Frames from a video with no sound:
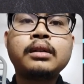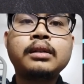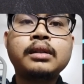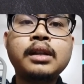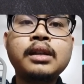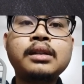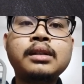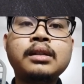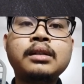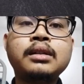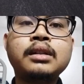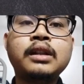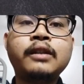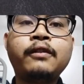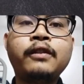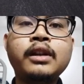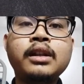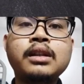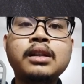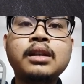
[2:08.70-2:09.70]
This
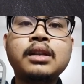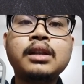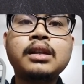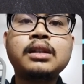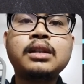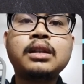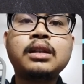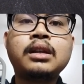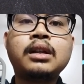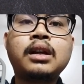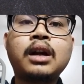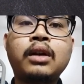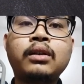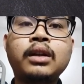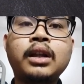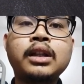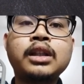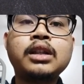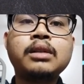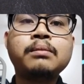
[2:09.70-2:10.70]
difference is
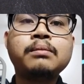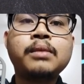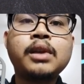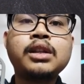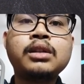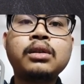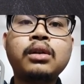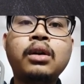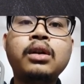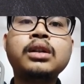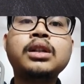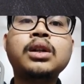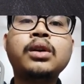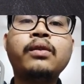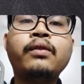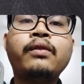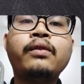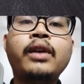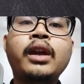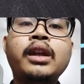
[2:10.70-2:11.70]
calculated based on
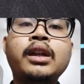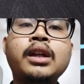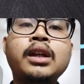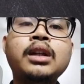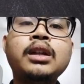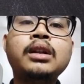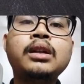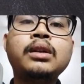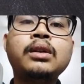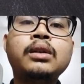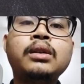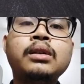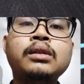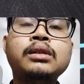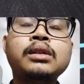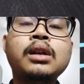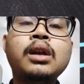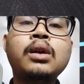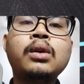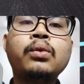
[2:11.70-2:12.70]
the vehicle
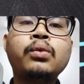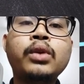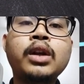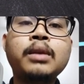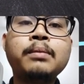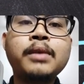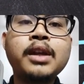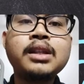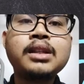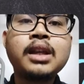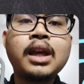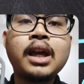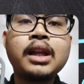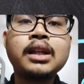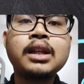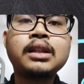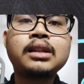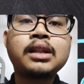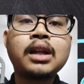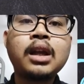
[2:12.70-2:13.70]
wheelbase
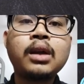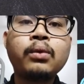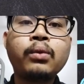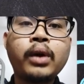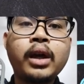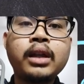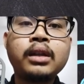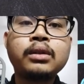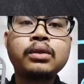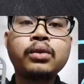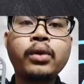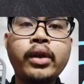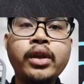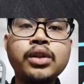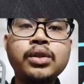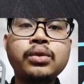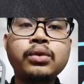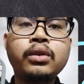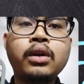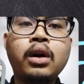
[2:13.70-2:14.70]
and the track width to
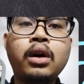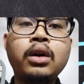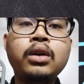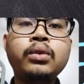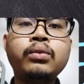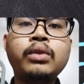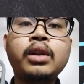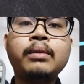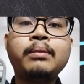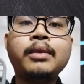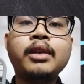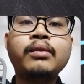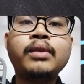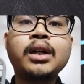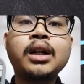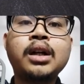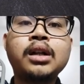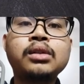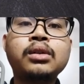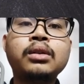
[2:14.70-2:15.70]
ensure all wheel
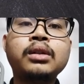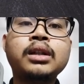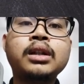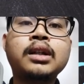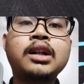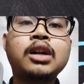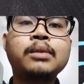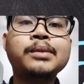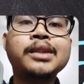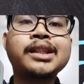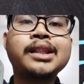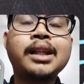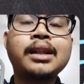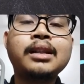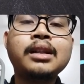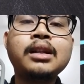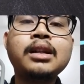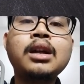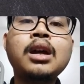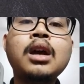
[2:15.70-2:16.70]
pivot around the common
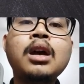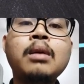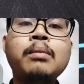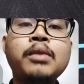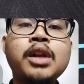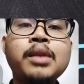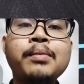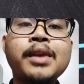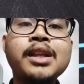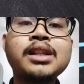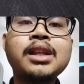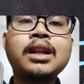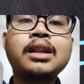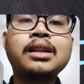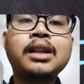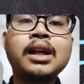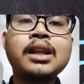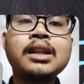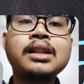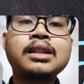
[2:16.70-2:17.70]
center,
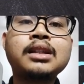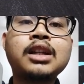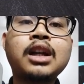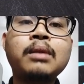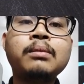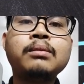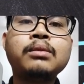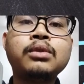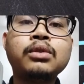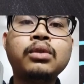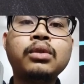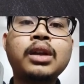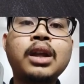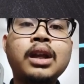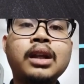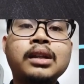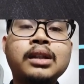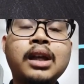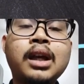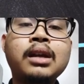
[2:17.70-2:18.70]
minimizing tire scrap
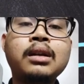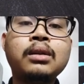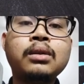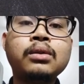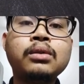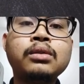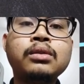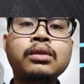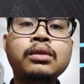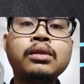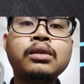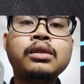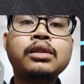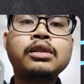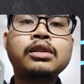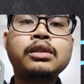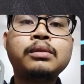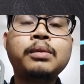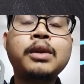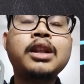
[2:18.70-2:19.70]
during a low
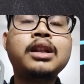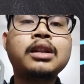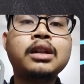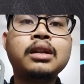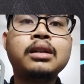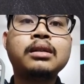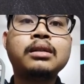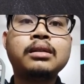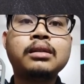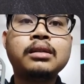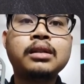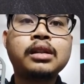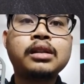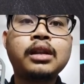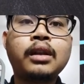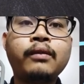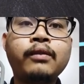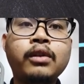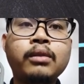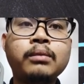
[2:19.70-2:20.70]
speed turn. That's
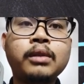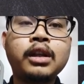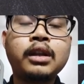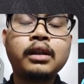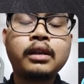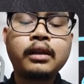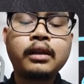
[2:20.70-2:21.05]
it for me.